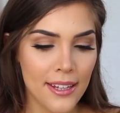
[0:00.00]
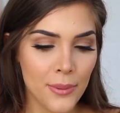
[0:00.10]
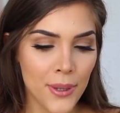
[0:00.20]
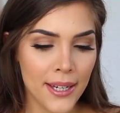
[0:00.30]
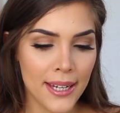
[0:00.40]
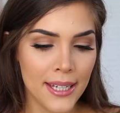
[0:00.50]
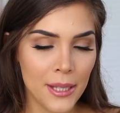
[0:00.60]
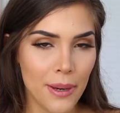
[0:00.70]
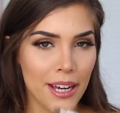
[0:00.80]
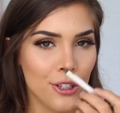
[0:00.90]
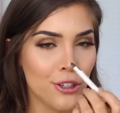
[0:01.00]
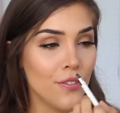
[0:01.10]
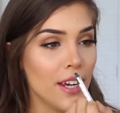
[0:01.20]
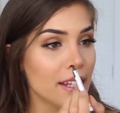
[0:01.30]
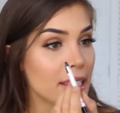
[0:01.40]
This one is by
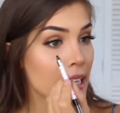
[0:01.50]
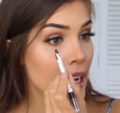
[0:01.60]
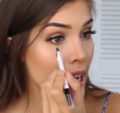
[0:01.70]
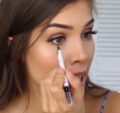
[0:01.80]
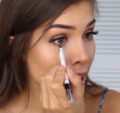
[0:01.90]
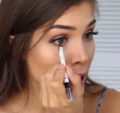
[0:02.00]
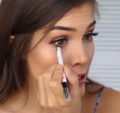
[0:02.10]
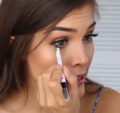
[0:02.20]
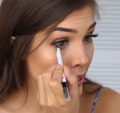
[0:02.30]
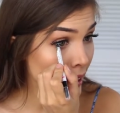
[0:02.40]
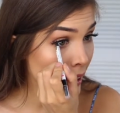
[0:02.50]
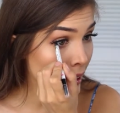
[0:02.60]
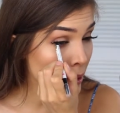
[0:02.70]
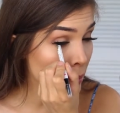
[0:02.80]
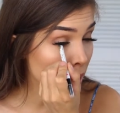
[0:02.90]
Too Faced, and I'll just
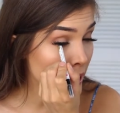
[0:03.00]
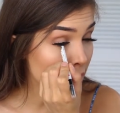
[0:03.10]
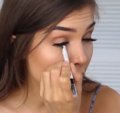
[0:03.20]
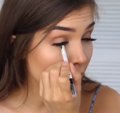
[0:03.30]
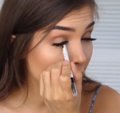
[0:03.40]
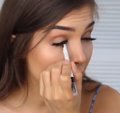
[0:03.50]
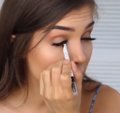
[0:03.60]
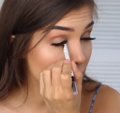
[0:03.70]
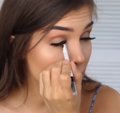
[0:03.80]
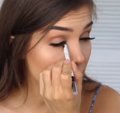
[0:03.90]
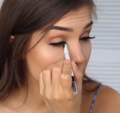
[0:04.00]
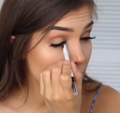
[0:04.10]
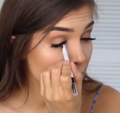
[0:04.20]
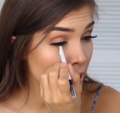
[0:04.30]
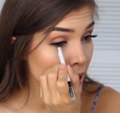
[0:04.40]
line my tight line with this.